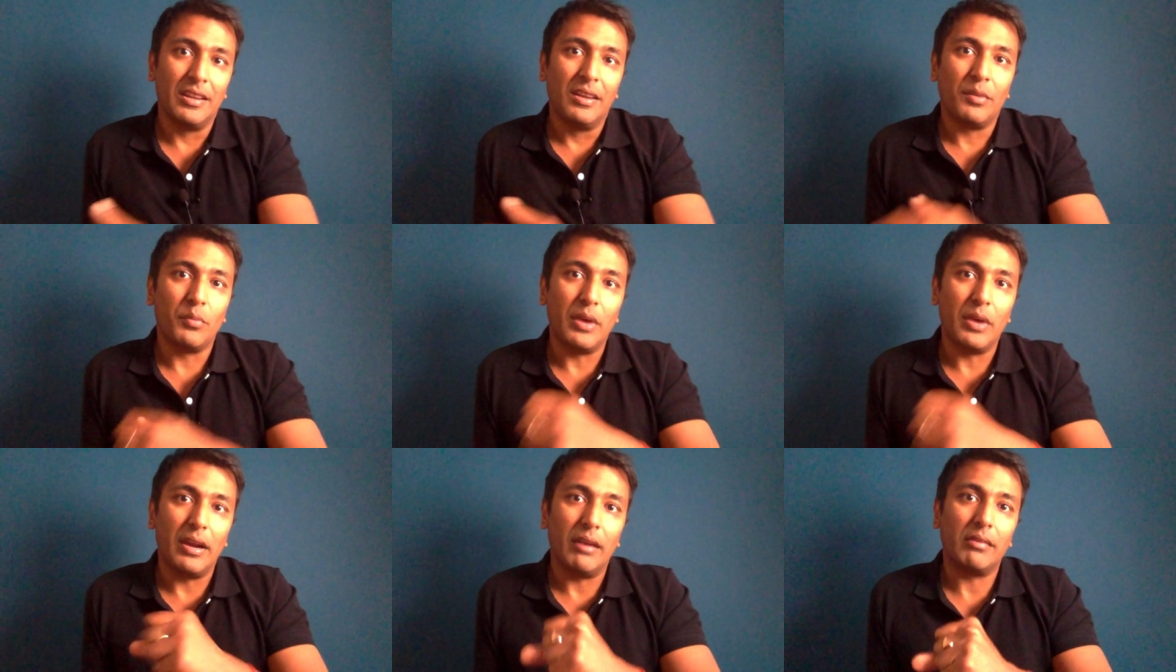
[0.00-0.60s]

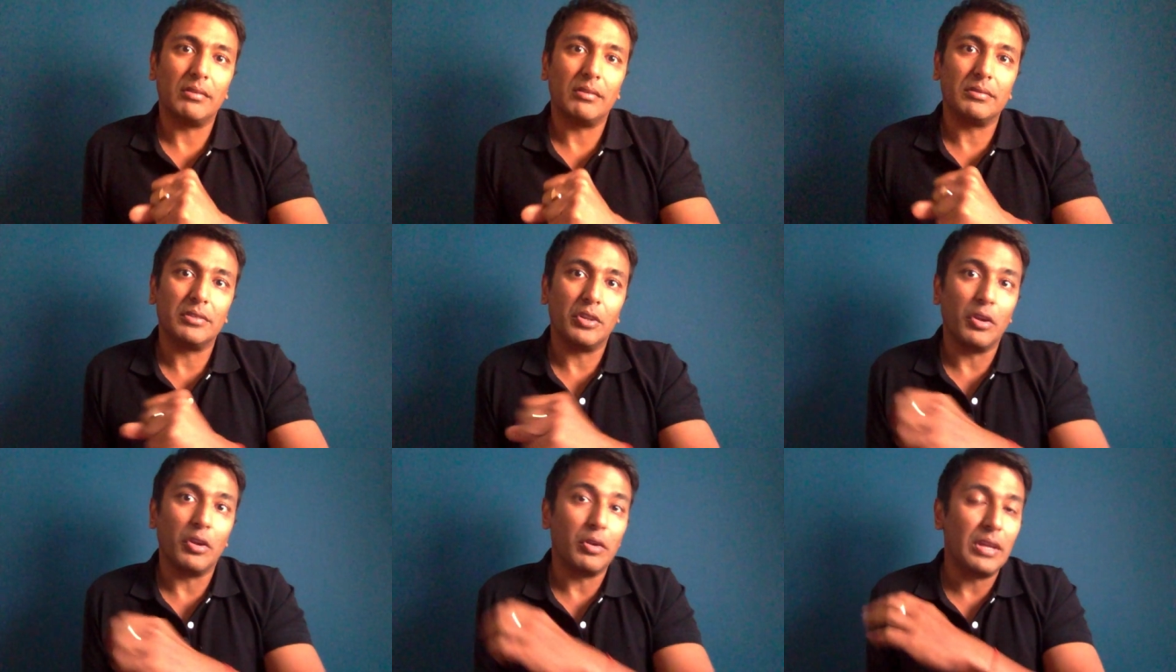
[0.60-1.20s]
where, you
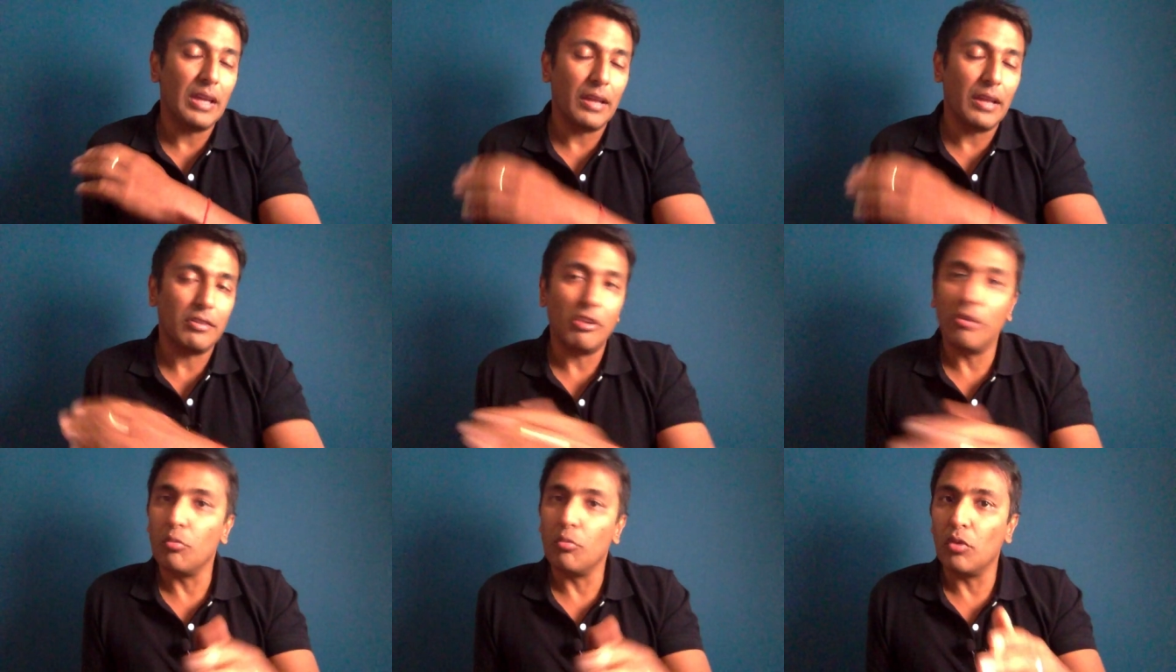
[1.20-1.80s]
know, he had
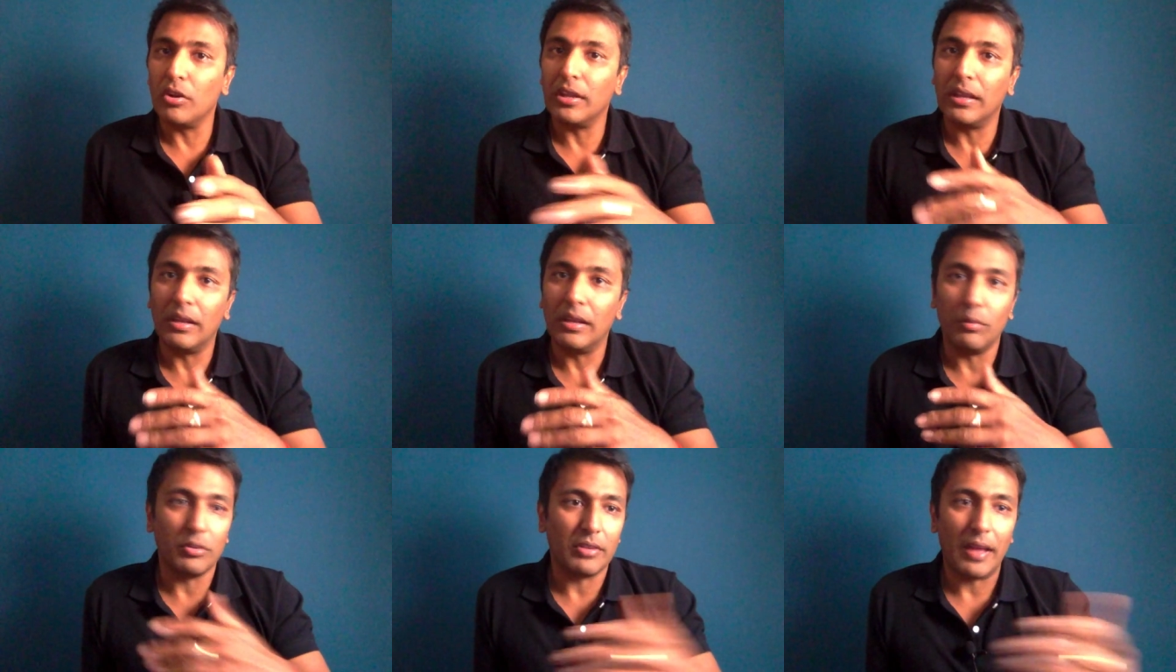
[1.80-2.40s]
no warning, he
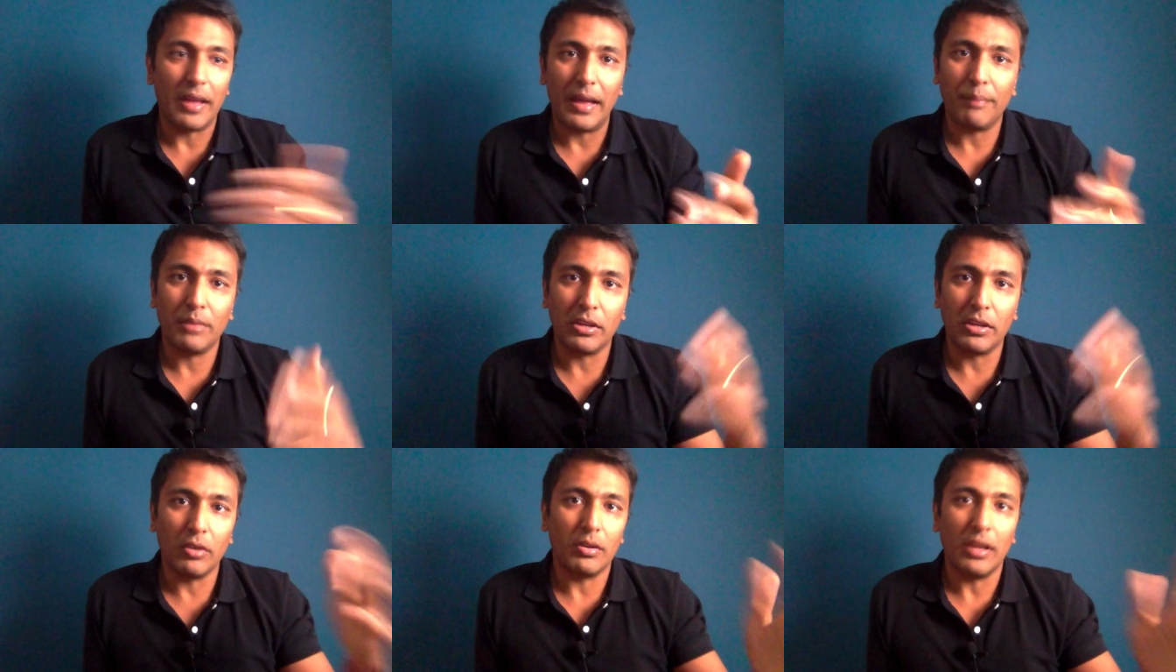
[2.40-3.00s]
was a
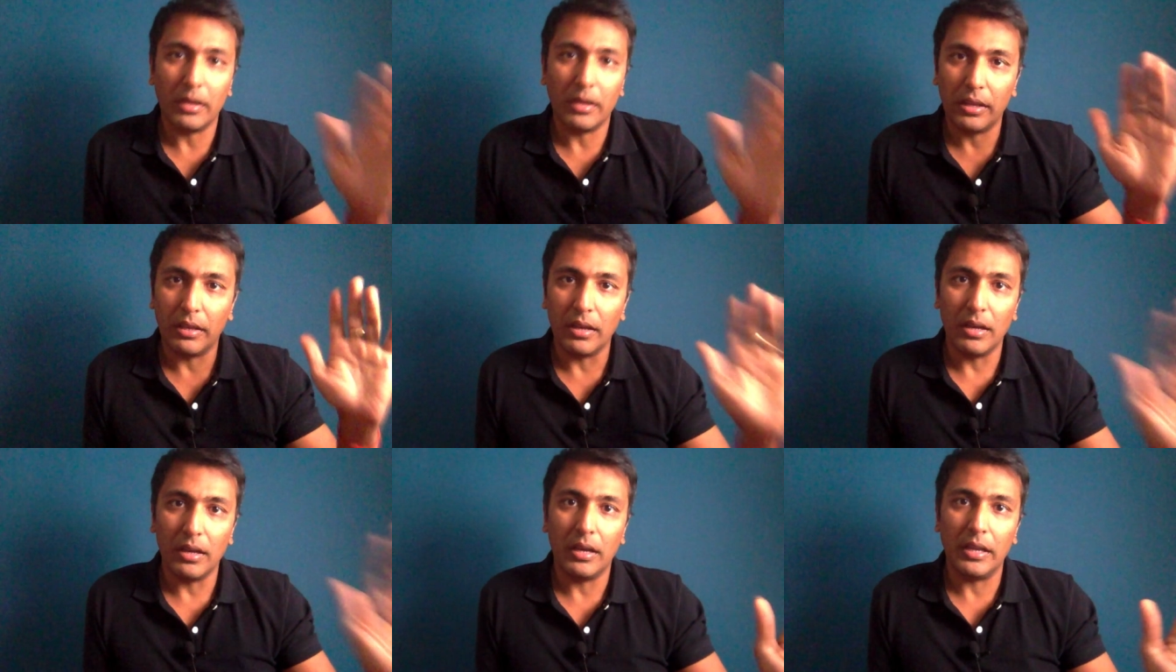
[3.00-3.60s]
happy-go-lucky
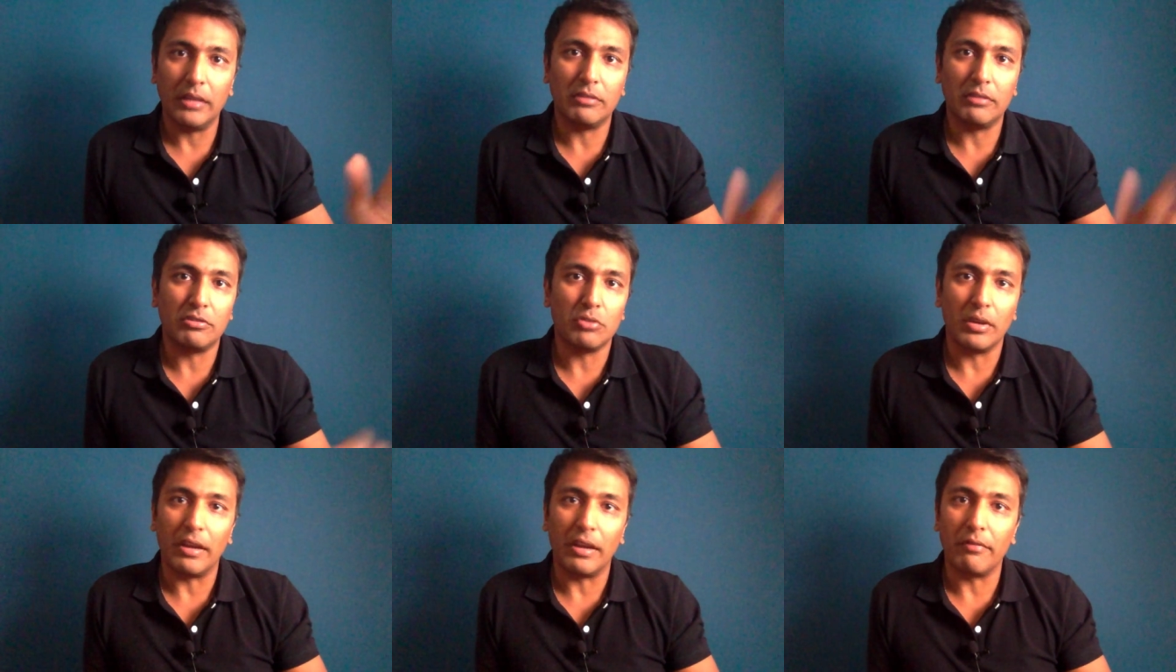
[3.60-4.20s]
guy,
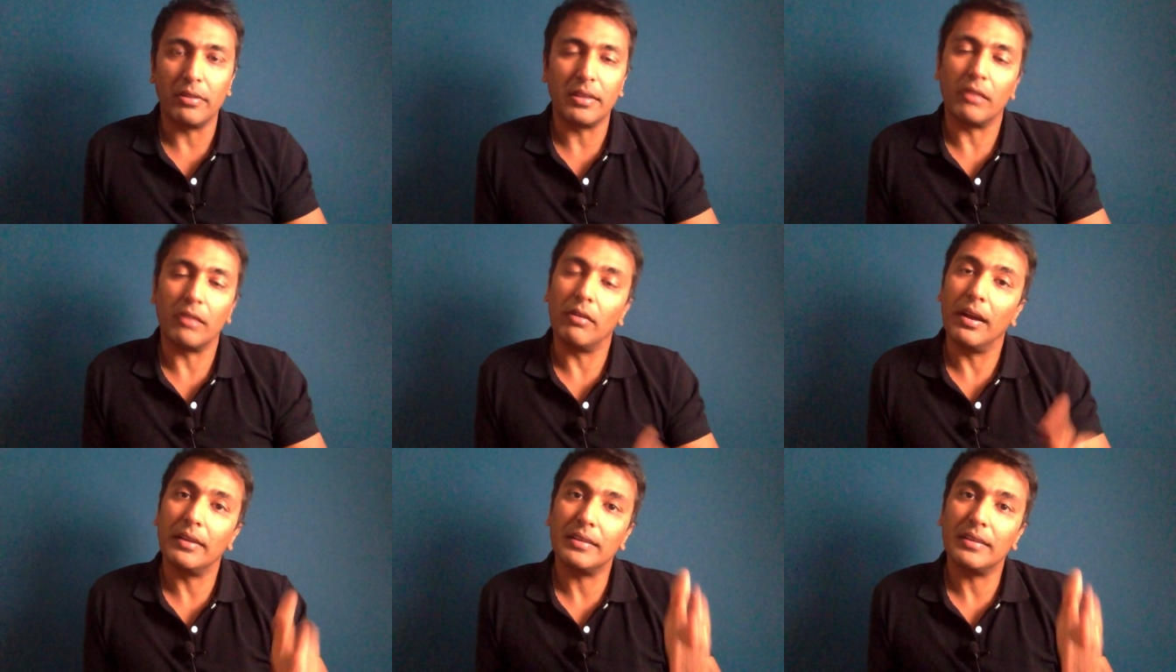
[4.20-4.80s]
doing everything
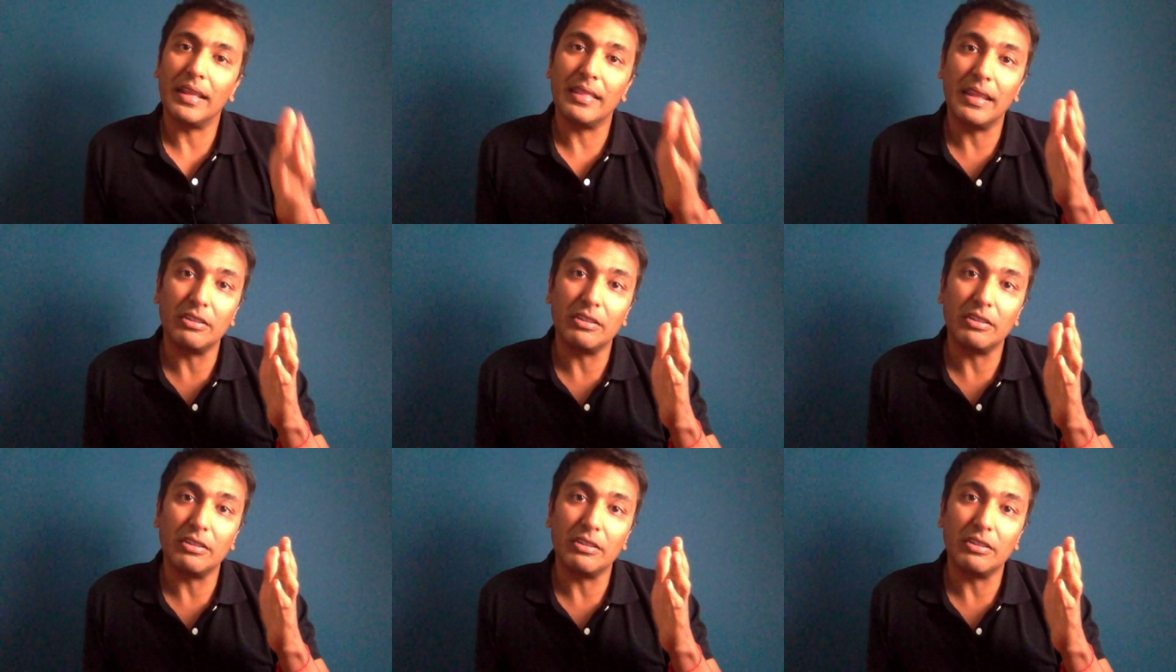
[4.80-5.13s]
right, and then